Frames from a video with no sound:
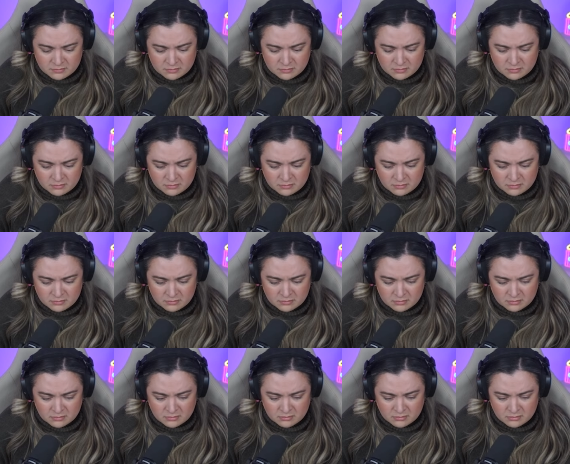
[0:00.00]

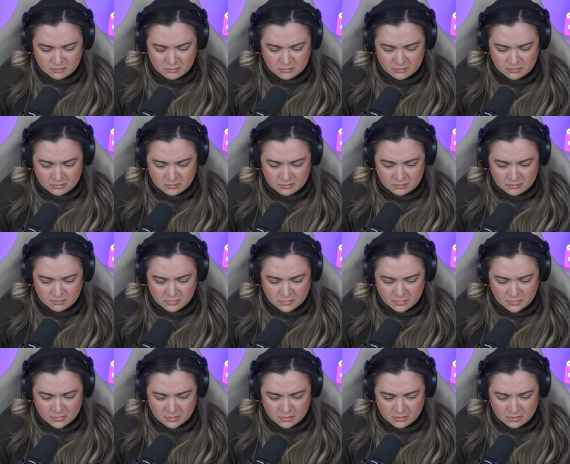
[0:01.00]

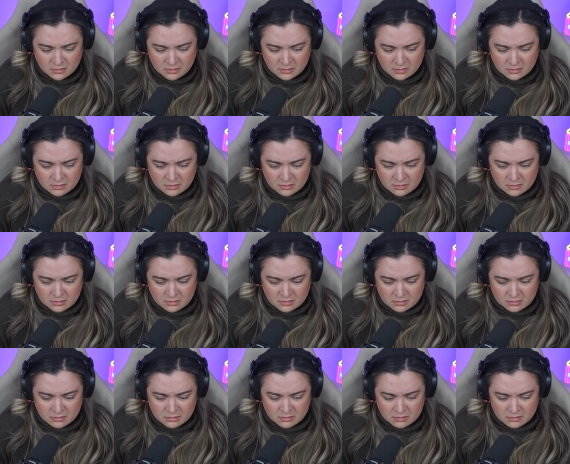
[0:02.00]

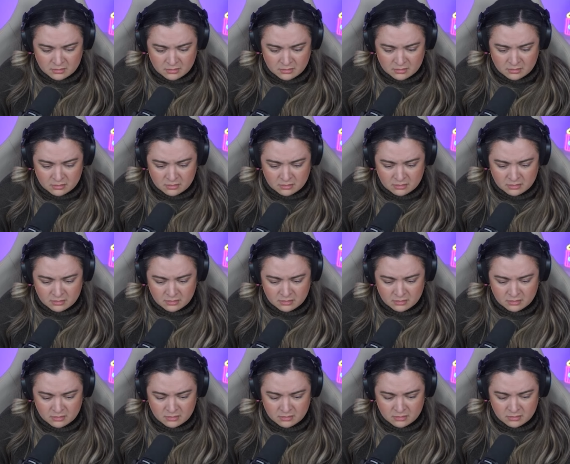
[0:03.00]

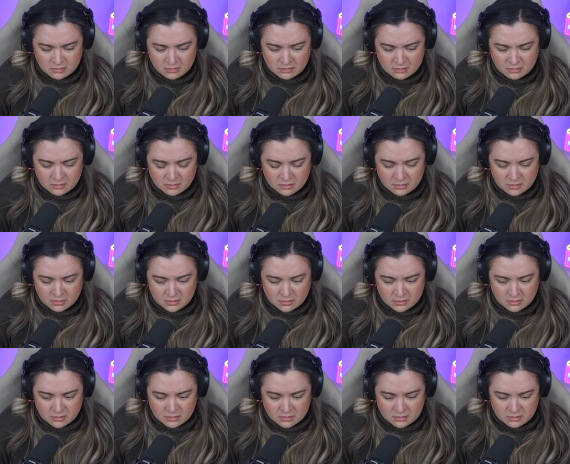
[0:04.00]

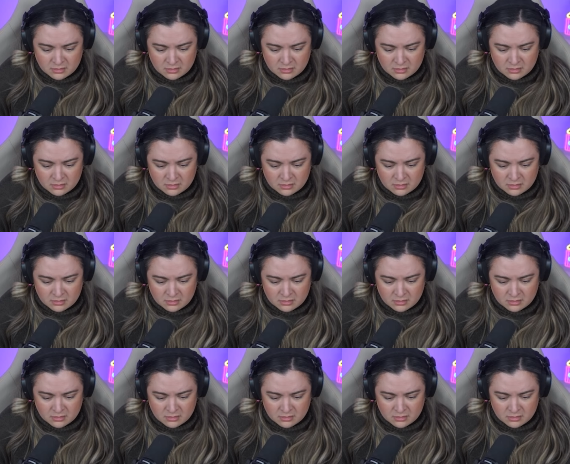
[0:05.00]
(silence)